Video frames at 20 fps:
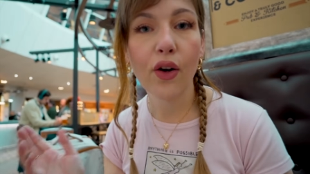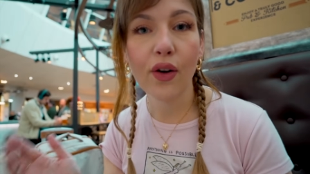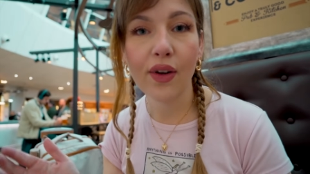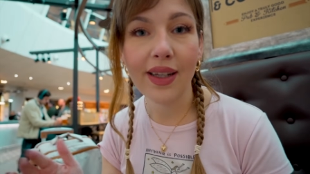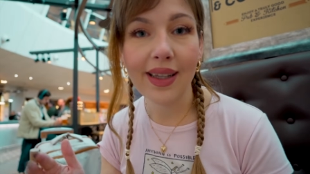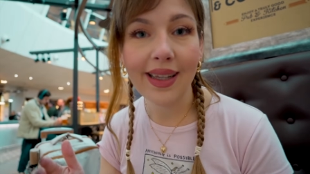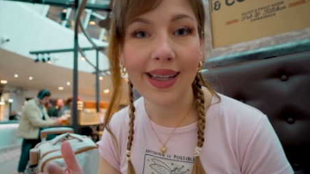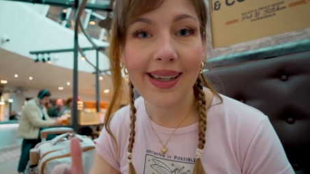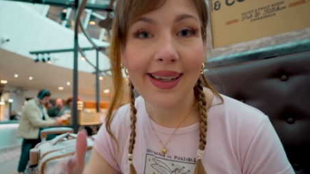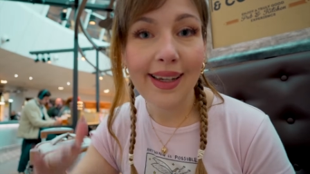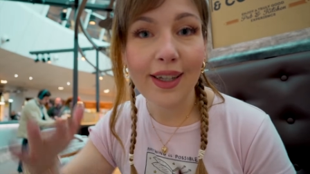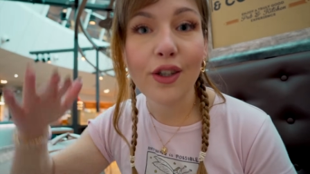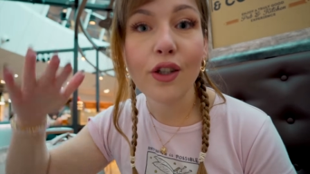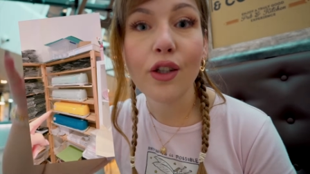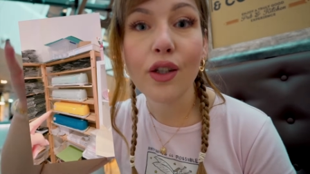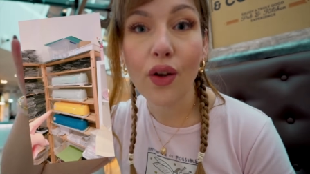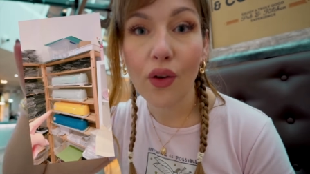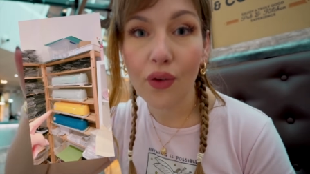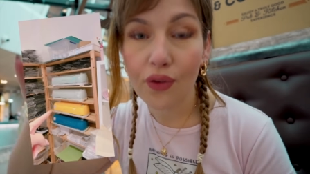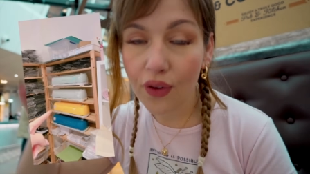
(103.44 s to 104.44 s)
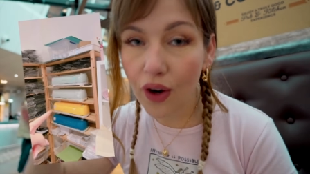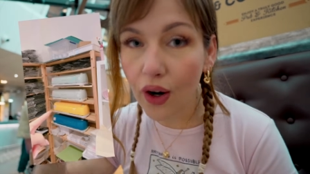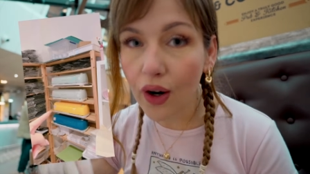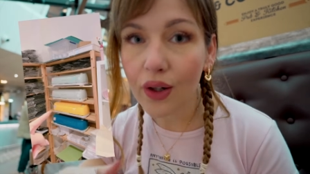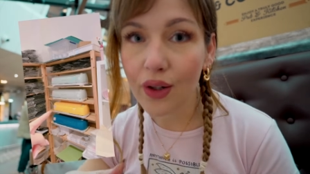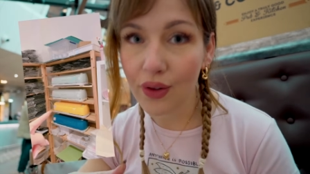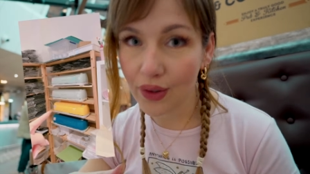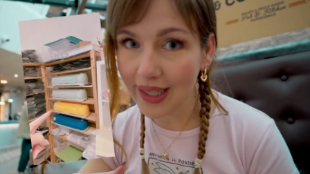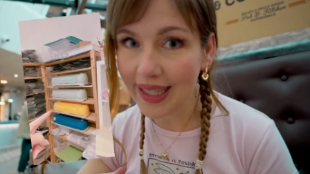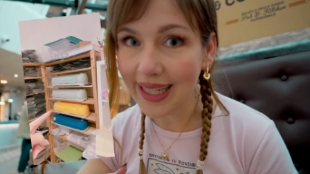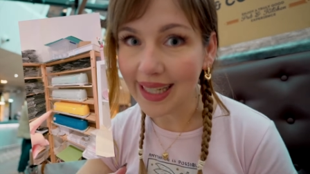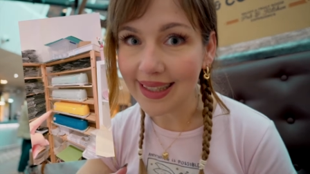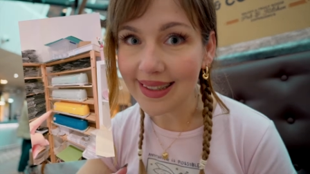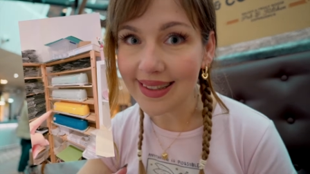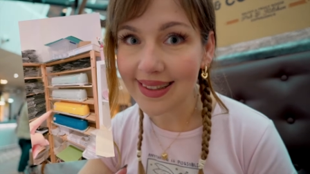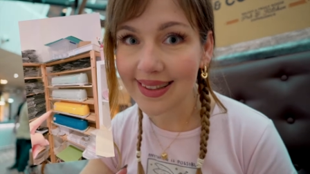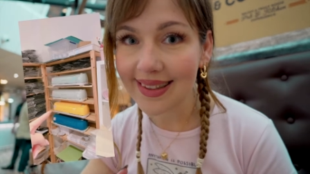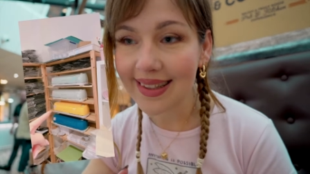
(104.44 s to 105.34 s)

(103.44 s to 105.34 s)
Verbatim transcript: currently use four Cricuts,